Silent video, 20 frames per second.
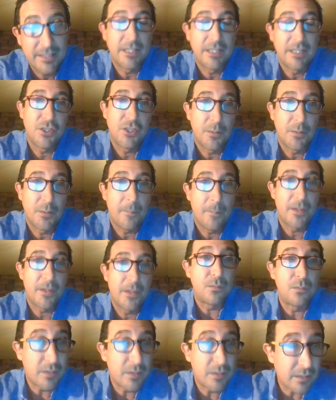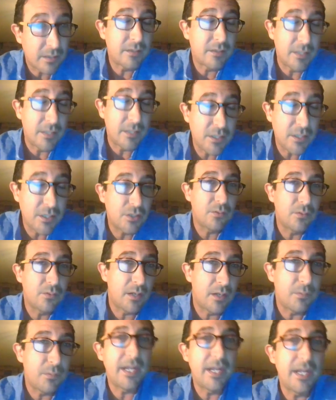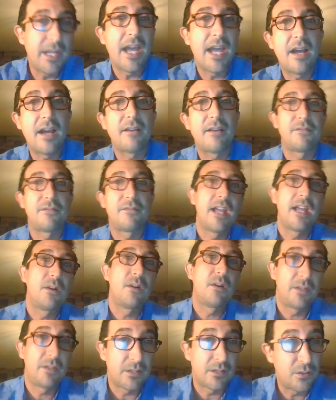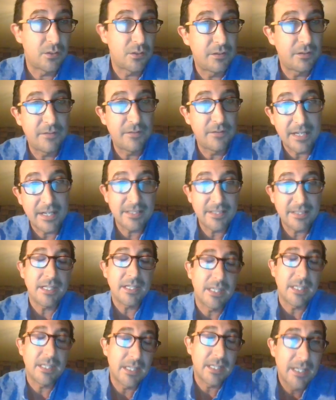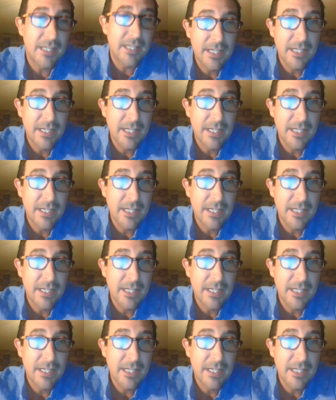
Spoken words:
is the issue? The issue that we have now with the COVID vaccine